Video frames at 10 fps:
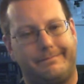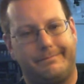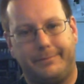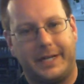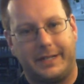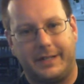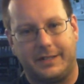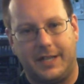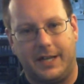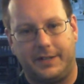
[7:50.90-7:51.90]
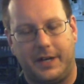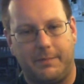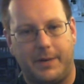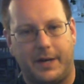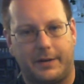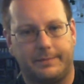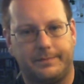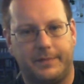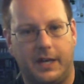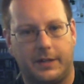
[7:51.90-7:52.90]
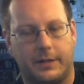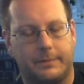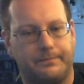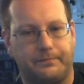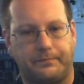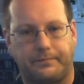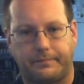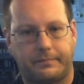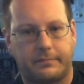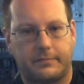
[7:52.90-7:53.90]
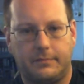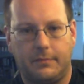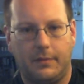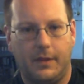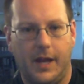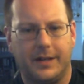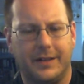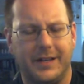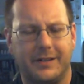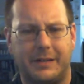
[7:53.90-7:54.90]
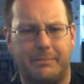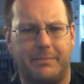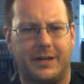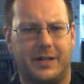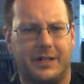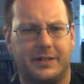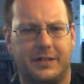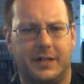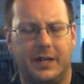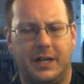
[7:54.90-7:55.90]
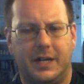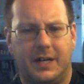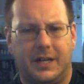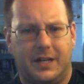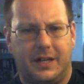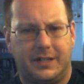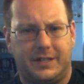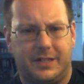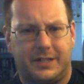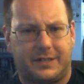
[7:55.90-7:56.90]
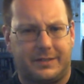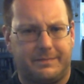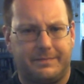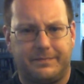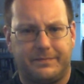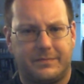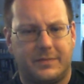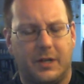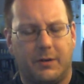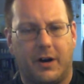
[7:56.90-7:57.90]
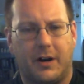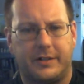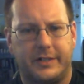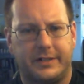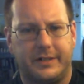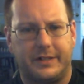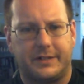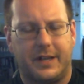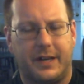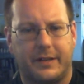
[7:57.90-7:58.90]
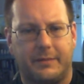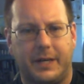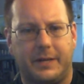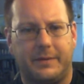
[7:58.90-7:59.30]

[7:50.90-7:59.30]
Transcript: But it doesn't taste any better either. And a lingering bitterness. It's just so harsh. It's killing me.